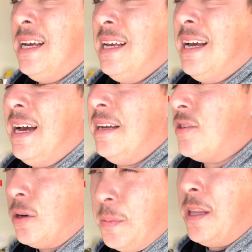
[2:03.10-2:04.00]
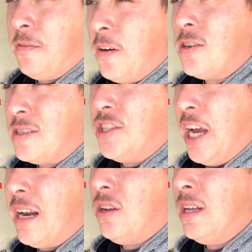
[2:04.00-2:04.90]
So it'll be the first
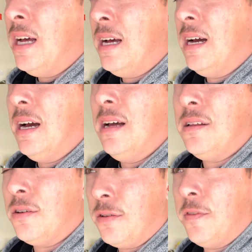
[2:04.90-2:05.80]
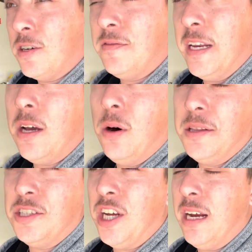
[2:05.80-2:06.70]
channel, the first video
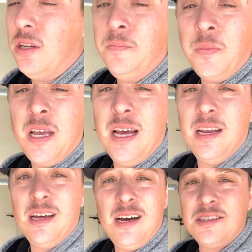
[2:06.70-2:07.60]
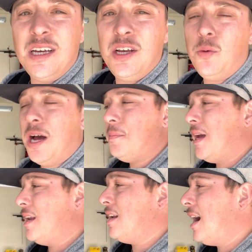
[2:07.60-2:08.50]
on the channel. And I'll tell you what,
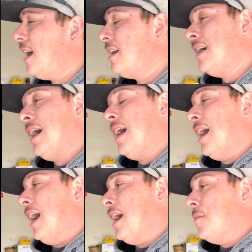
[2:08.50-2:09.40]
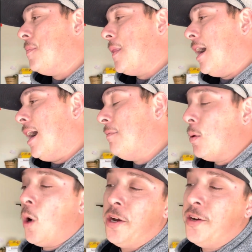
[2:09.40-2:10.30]
man, I've
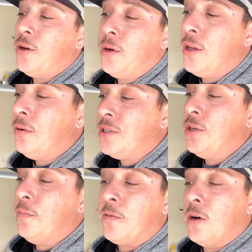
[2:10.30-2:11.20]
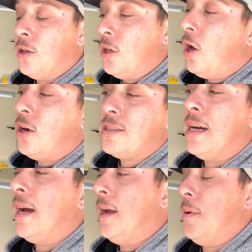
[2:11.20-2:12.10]
been wanting to do a YouTube for a long
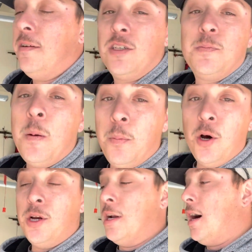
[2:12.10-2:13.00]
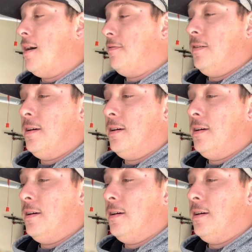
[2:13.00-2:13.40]
time, and I've just been putting it off